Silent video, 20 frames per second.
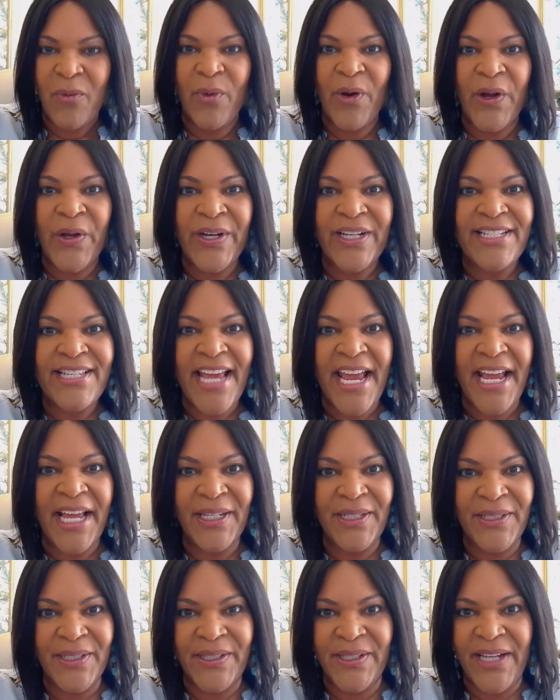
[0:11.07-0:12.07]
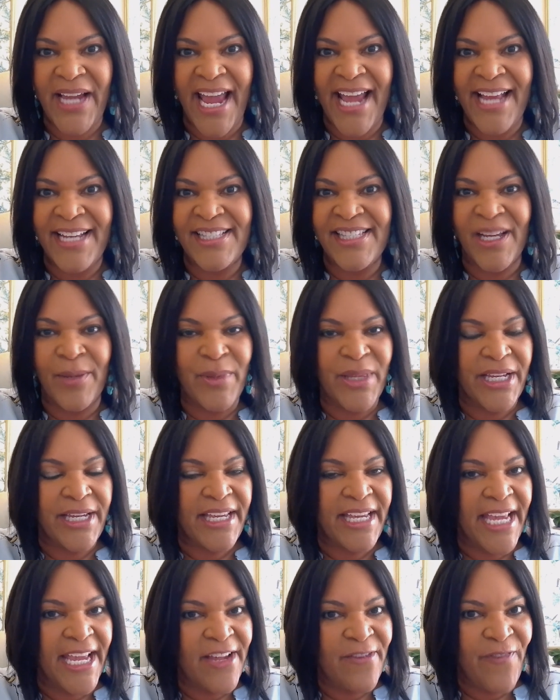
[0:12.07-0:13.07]
we're going to take a look at some of the
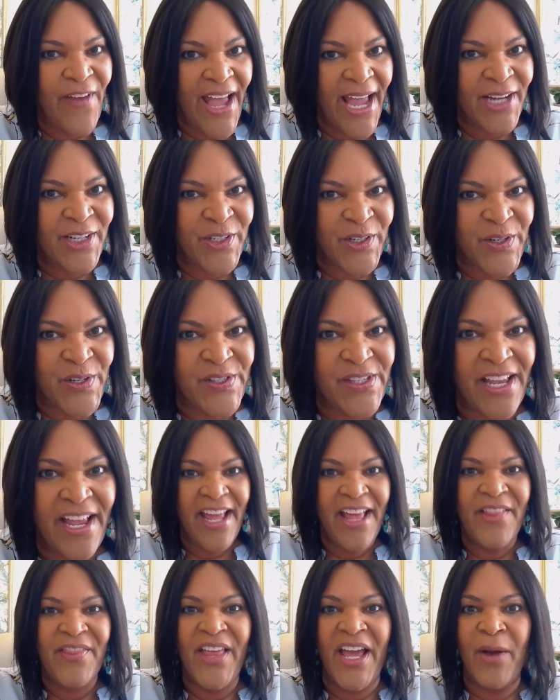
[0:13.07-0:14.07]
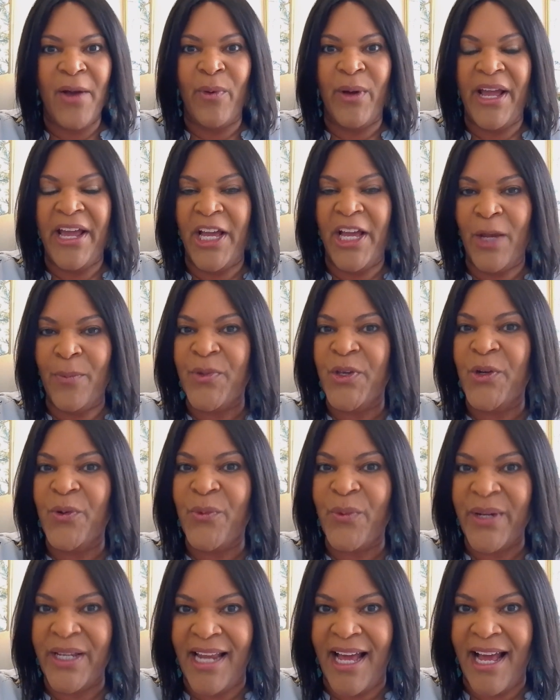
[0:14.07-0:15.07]
key factors that will help you
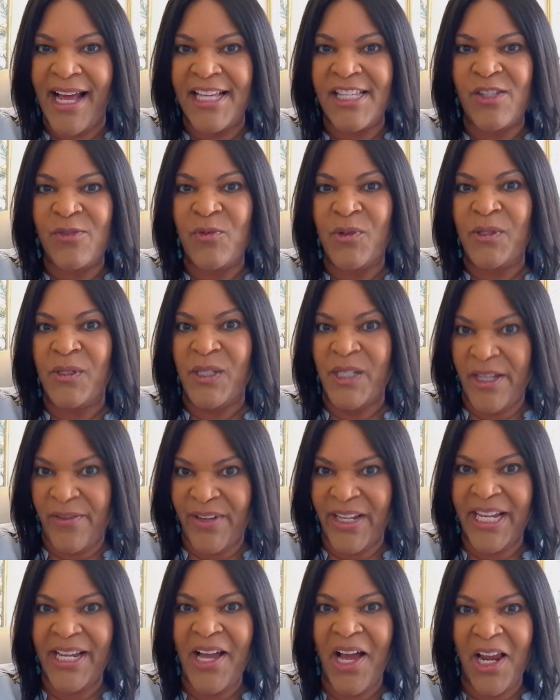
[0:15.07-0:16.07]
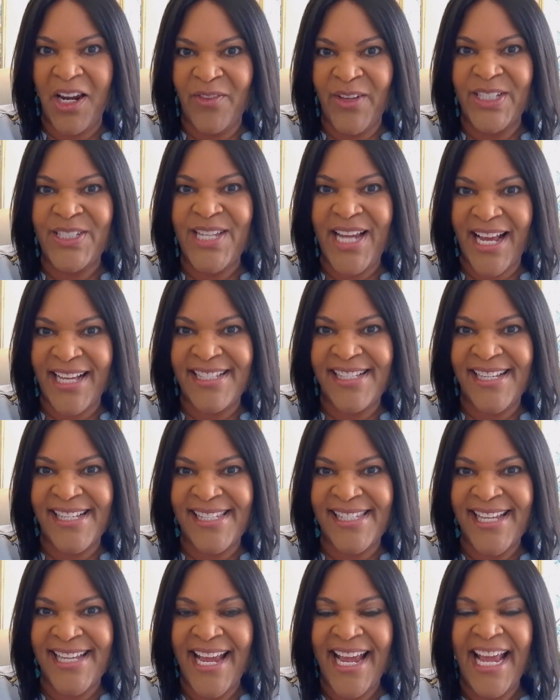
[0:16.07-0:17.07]
realize living in Colleyville,
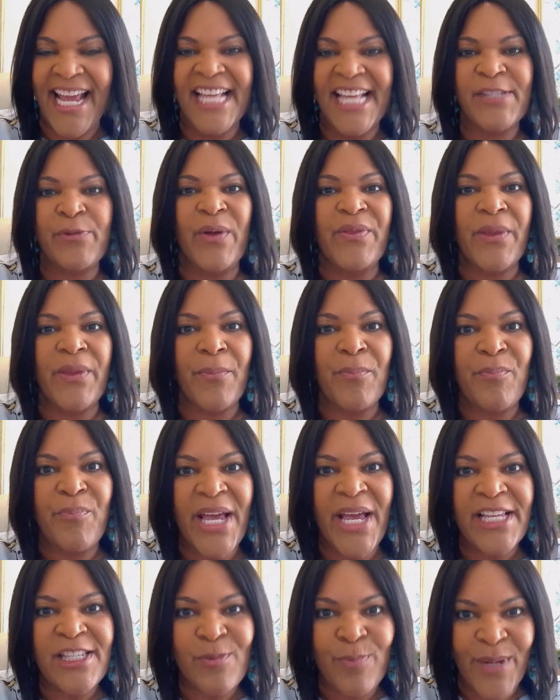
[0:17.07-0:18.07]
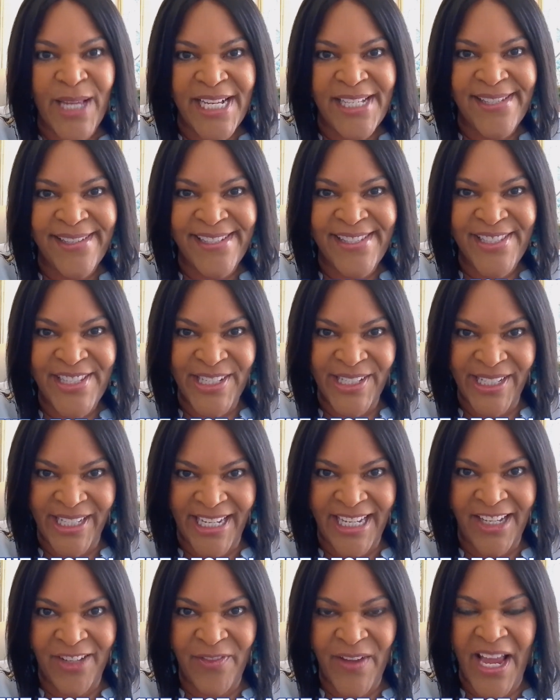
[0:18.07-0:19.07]
Texas is one of the best places to live